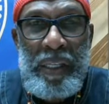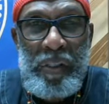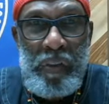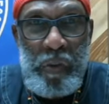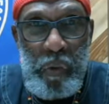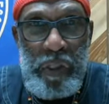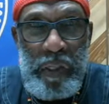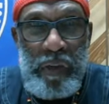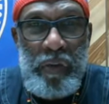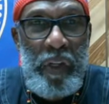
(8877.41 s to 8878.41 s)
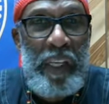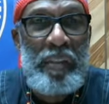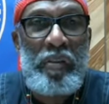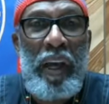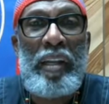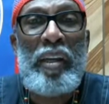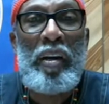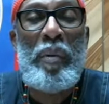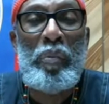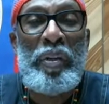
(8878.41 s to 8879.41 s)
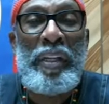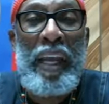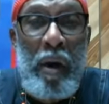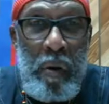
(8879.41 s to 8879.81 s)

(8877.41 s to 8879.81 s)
soon enough. So they trying to come up with their